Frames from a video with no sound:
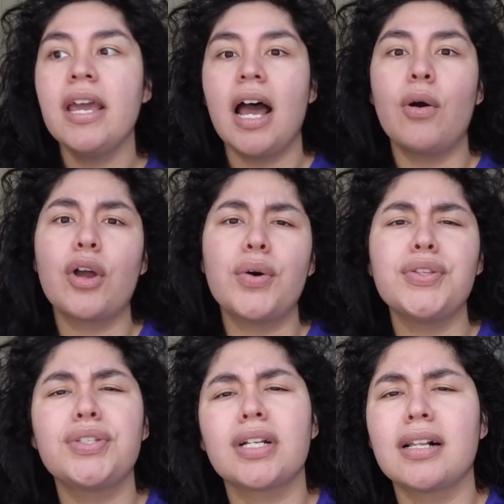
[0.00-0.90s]
I would go
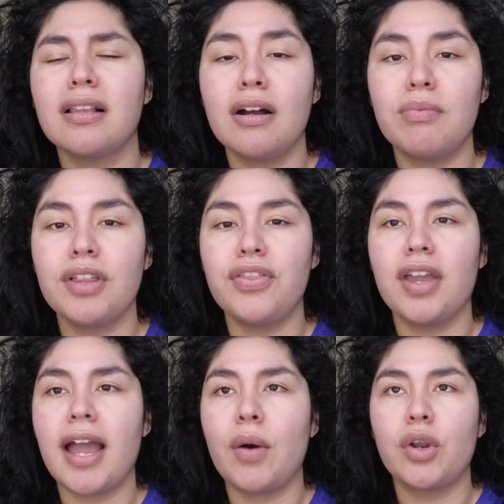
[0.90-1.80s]
into the club with
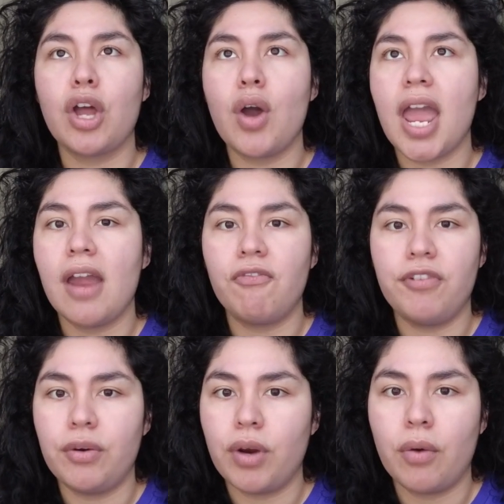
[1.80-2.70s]
it. I would go
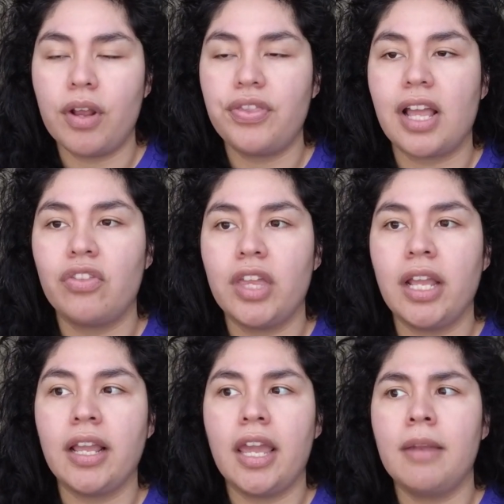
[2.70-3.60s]
everywhere with that
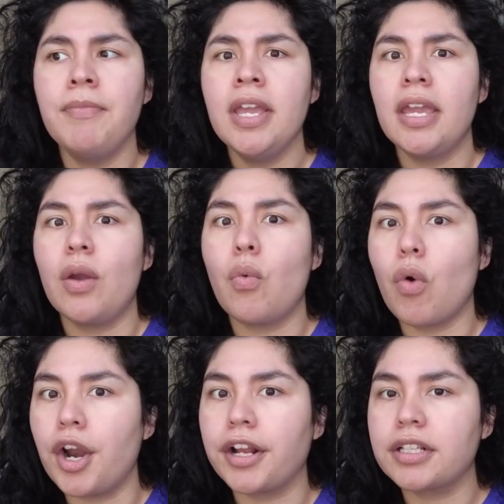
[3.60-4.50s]
thing. And it
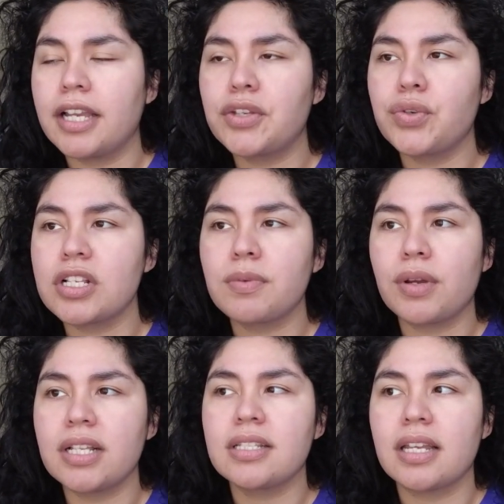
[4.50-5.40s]
worked. Like, trust me
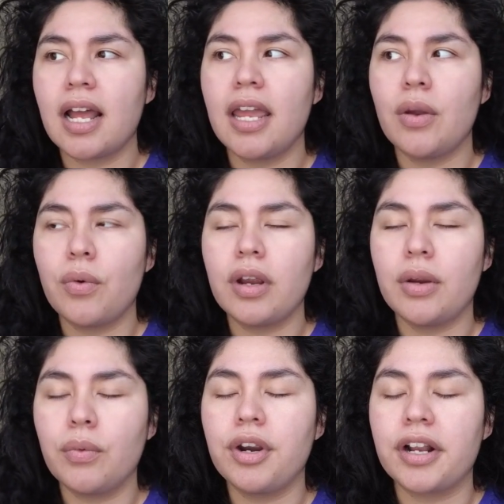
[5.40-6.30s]
when I say that.
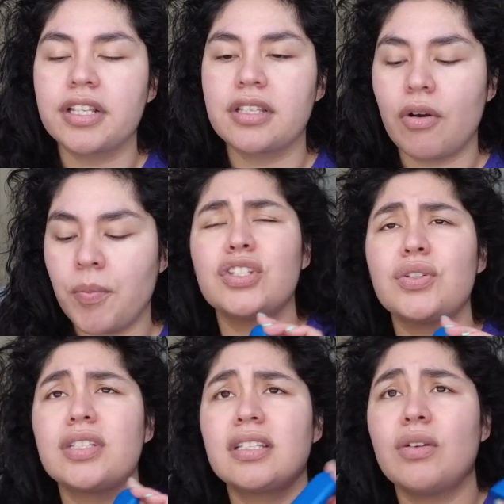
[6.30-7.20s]
It worked. So,
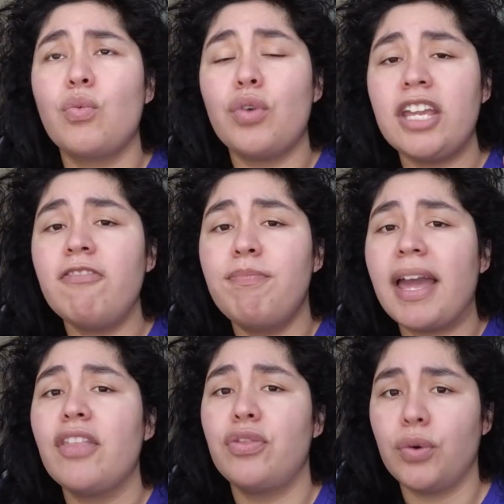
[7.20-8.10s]
dude, we've
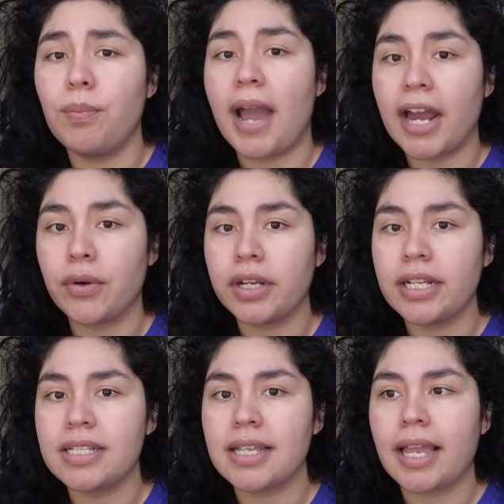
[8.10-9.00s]
been through
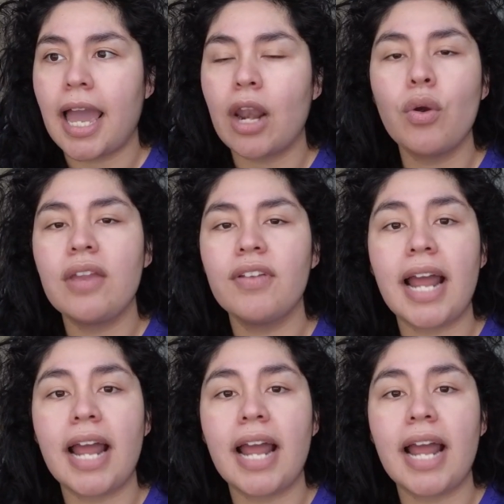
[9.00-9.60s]
batteries. Like, I don't even...